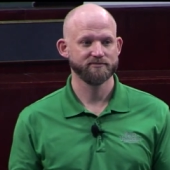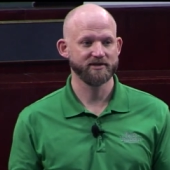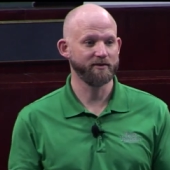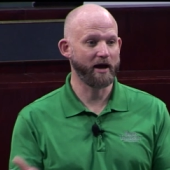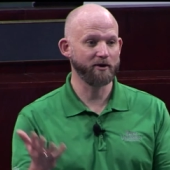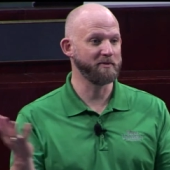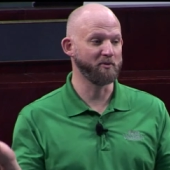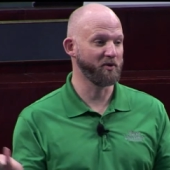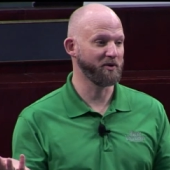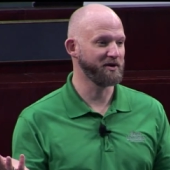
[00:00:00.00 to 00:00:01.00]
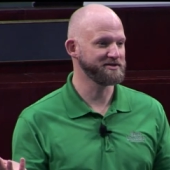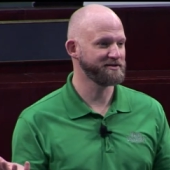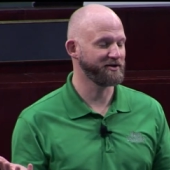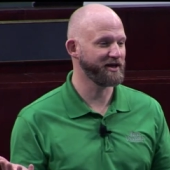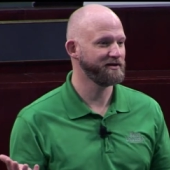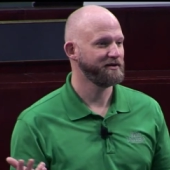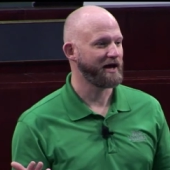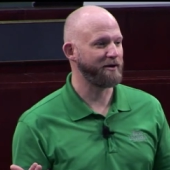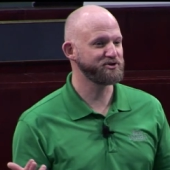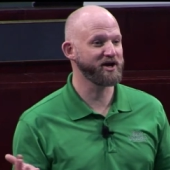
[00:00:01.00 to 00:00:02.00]
10, I don't remember what it was, okay?
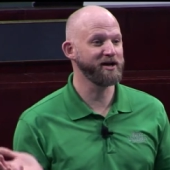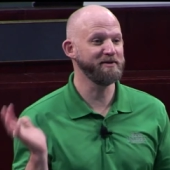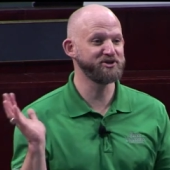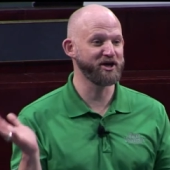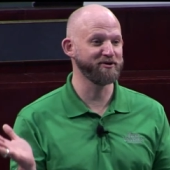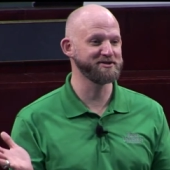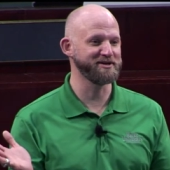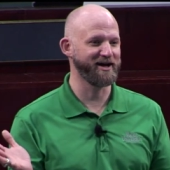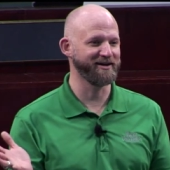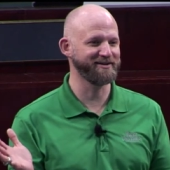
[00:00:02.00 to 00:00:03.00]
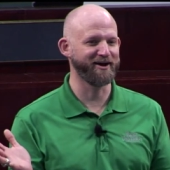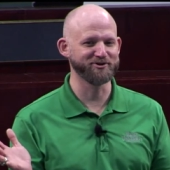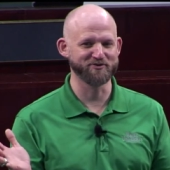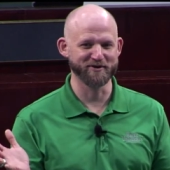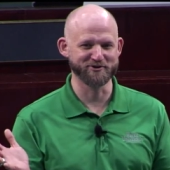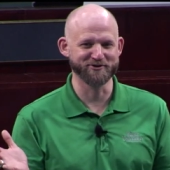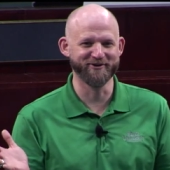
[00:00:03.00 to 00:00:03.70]
I was trying to be generous and not controversial.